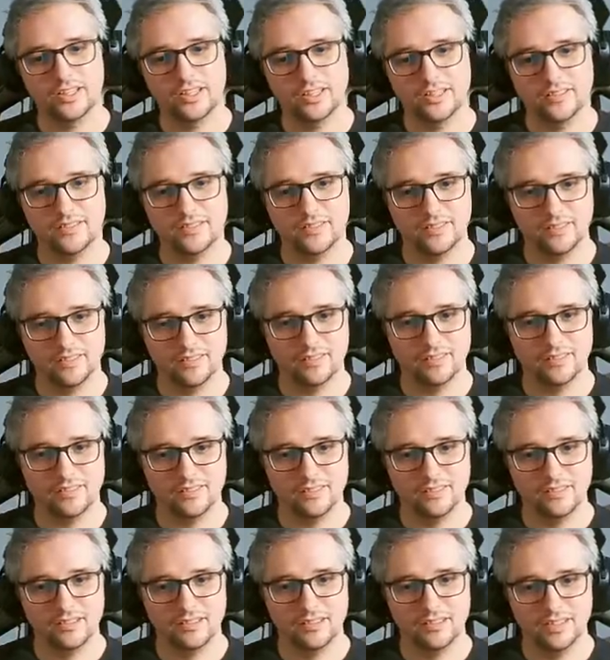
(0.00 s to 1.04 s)
that's
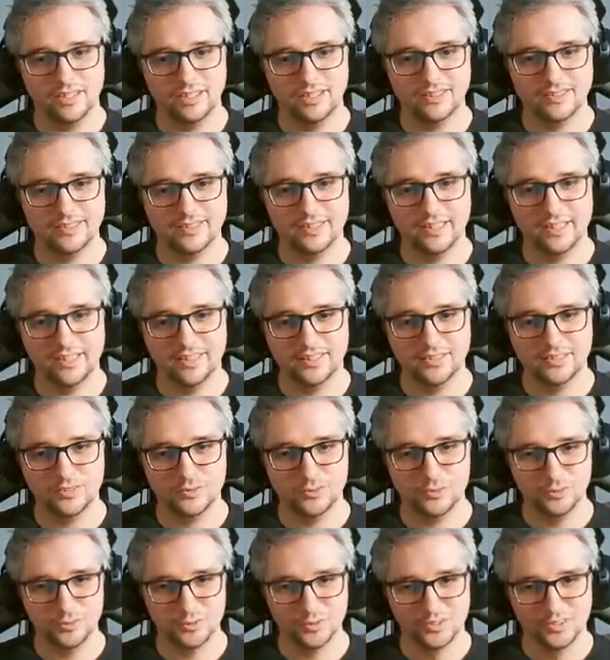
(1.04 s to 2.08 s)
at least that is
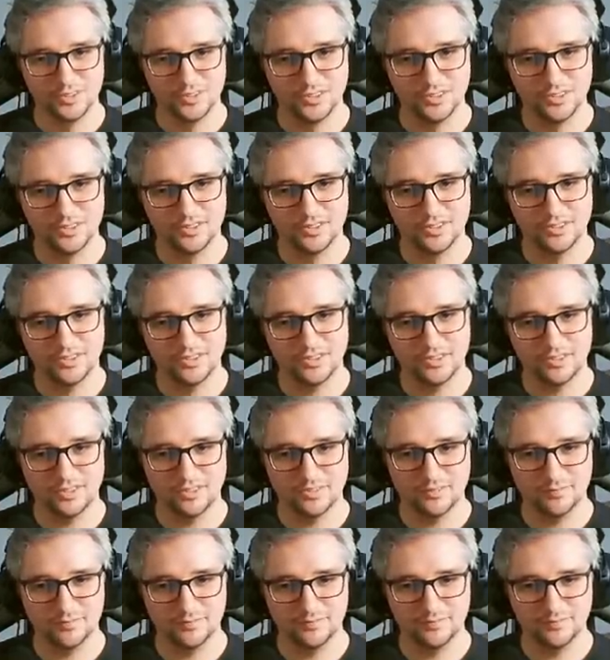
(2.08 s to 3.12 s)
cool.
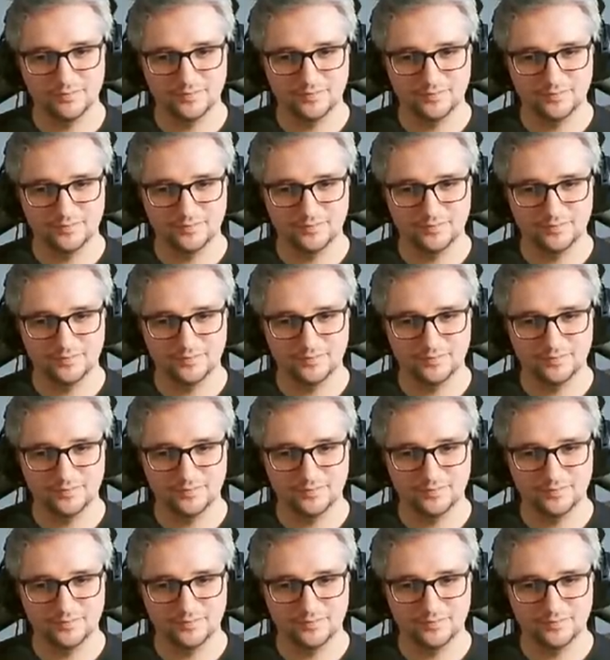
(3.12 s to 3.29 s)
Um,